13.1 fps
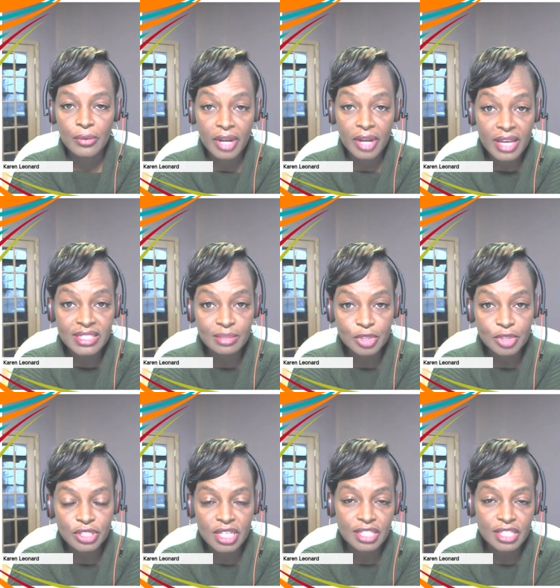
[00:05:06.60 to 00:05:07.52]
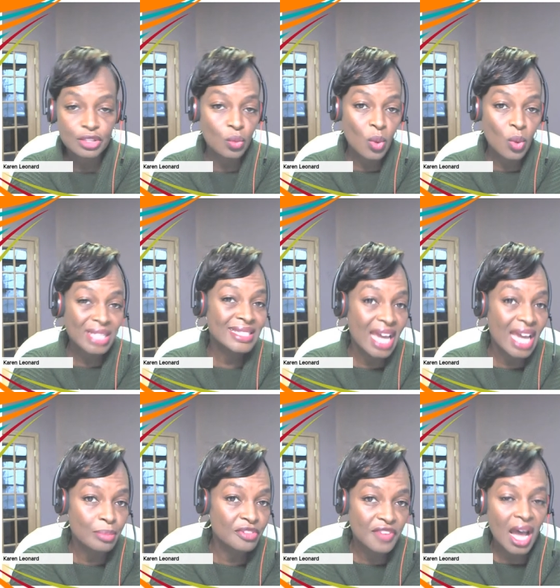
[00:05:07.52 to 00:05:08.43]
customers as to what
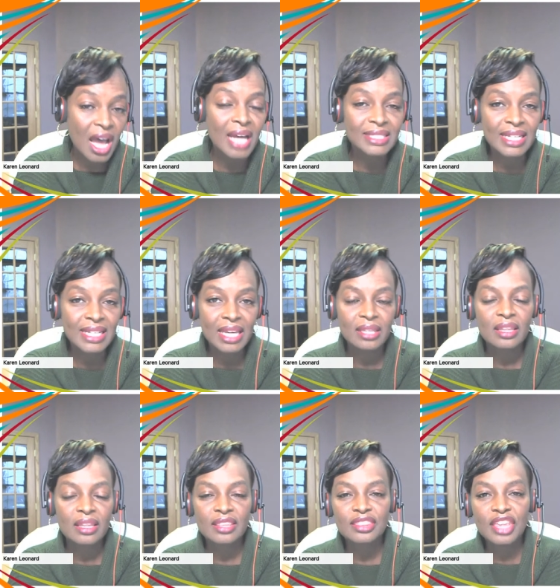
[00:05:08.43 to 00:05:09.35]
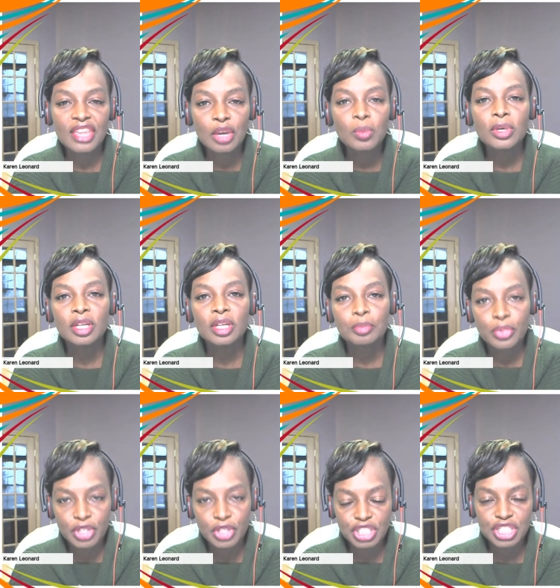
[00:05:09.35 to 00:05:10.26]
type of content that they would
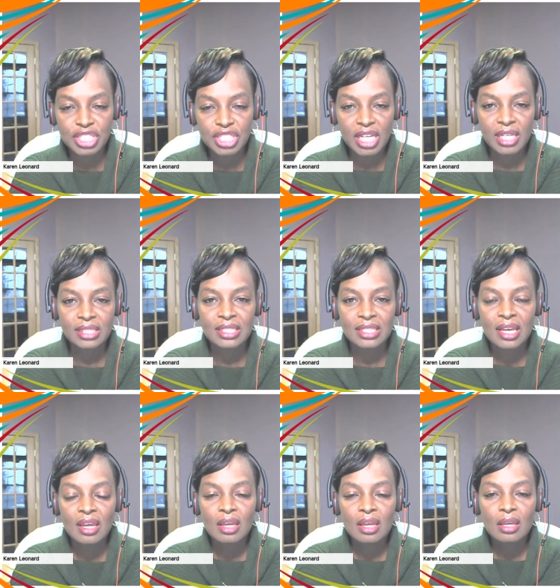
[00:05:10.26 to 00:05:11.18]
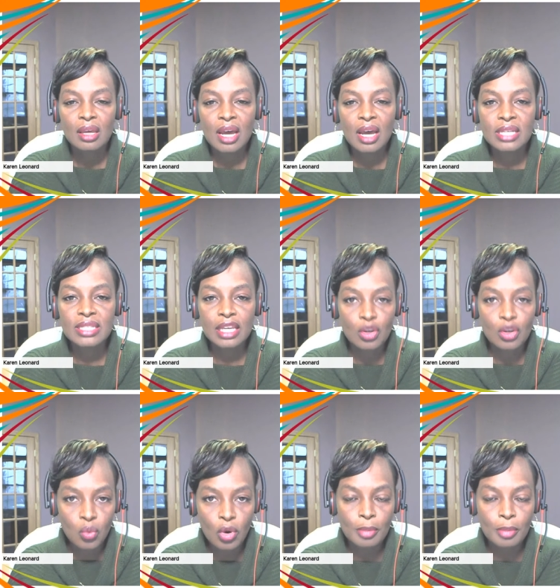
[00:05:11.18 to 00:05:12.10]
appreciate us
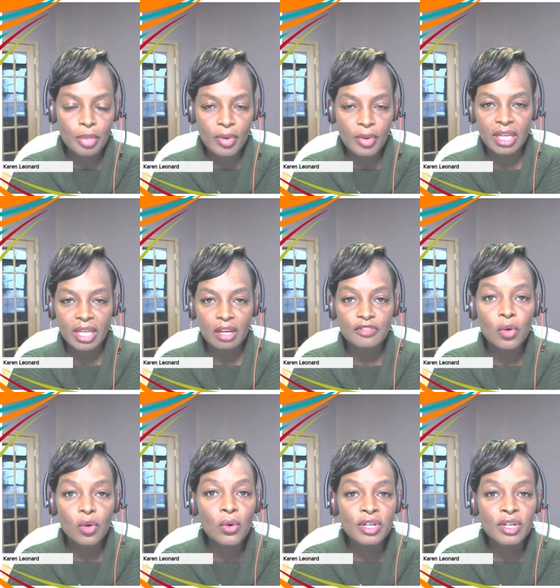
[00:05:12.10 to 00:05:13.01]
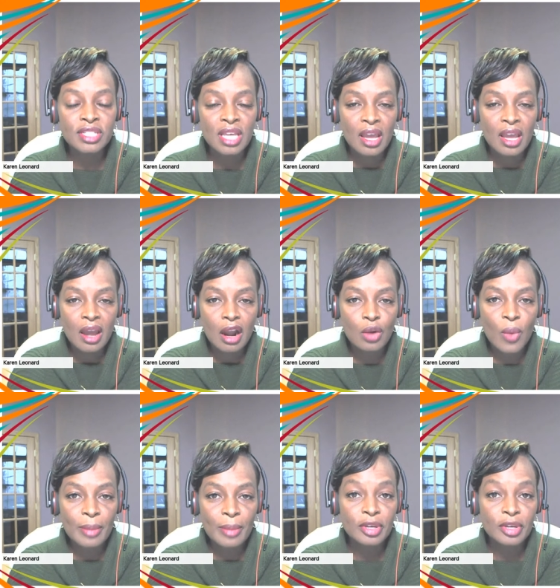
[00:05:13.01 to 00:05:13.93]
incorporating. Of course, our
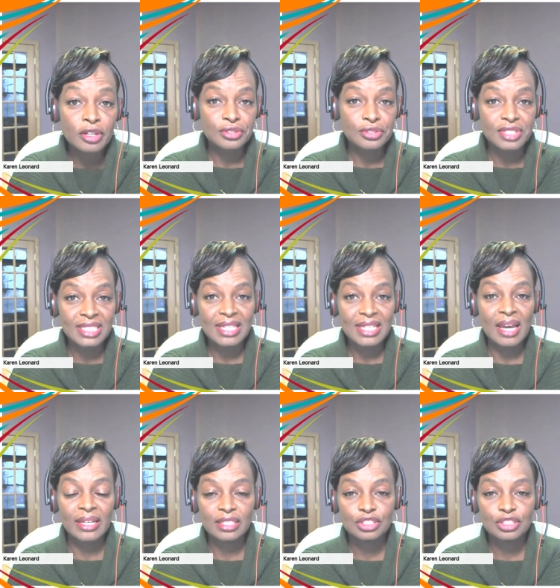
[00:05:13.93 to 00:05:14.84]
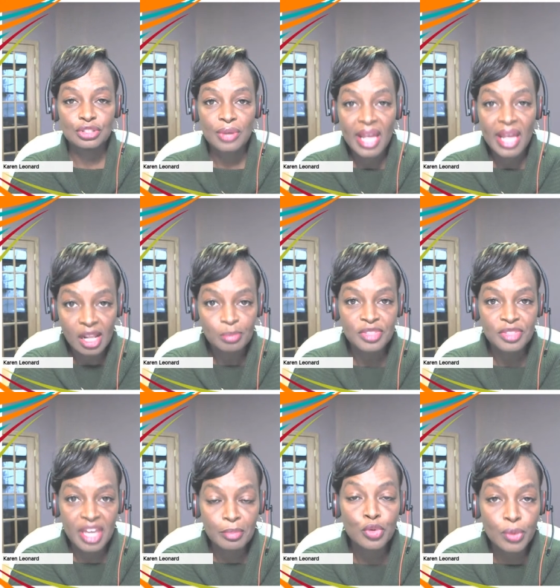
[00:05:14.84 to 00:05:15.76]
webinars are designed to help
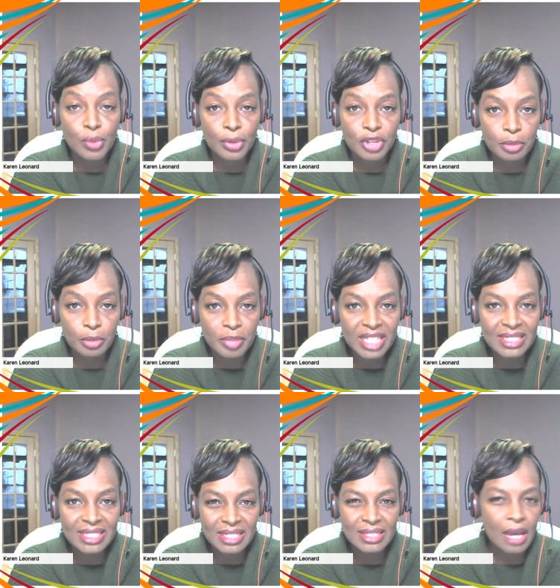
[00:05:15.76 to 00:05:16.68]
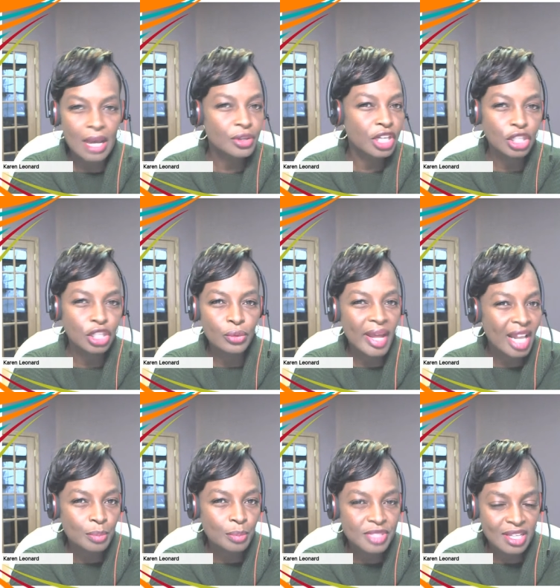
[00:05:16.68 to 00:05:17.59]
them grow their business. How can you
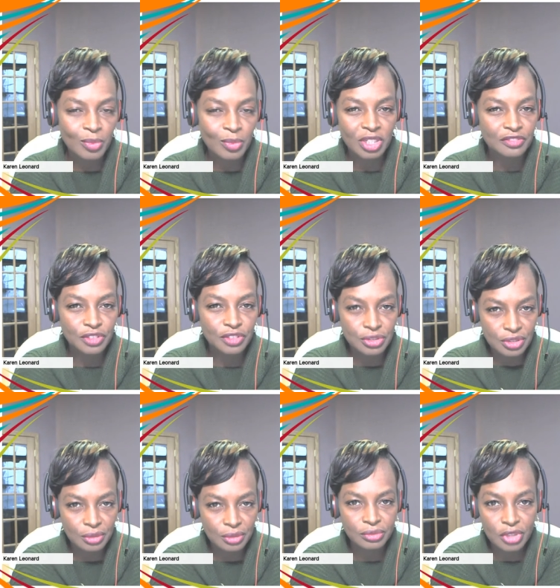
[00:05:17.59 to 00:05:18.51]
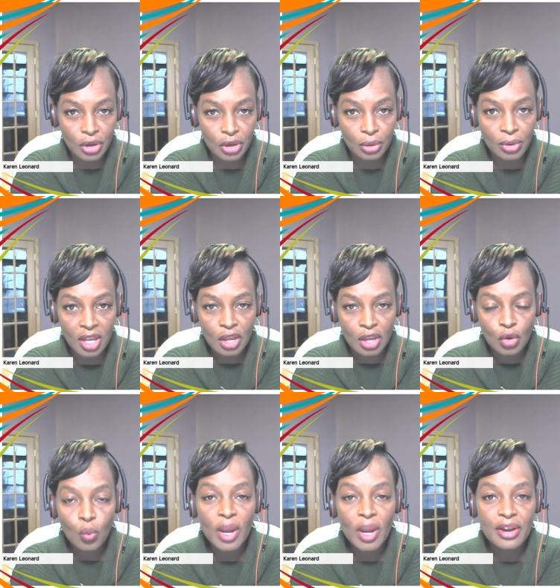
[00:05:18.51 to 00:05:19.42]
help someone if you don't know
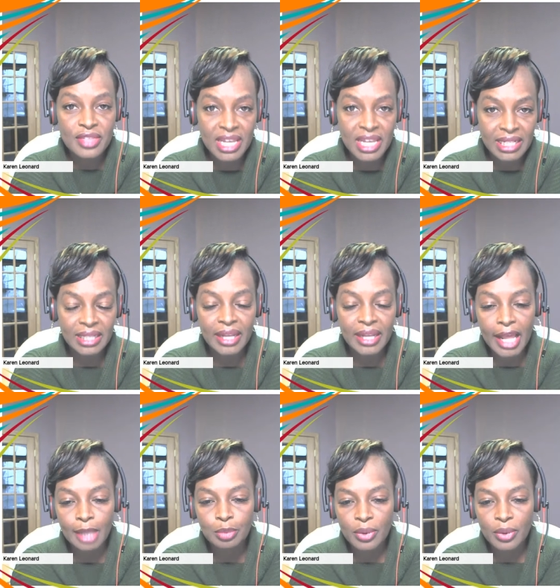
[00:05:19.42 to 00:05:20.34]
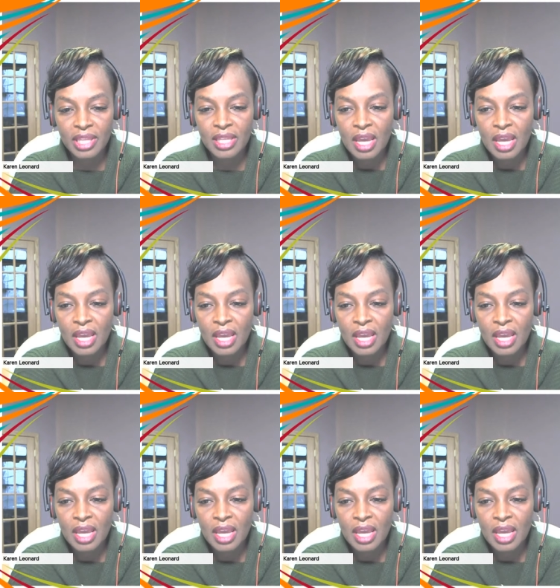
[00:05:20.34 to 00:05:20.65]
where they need help with?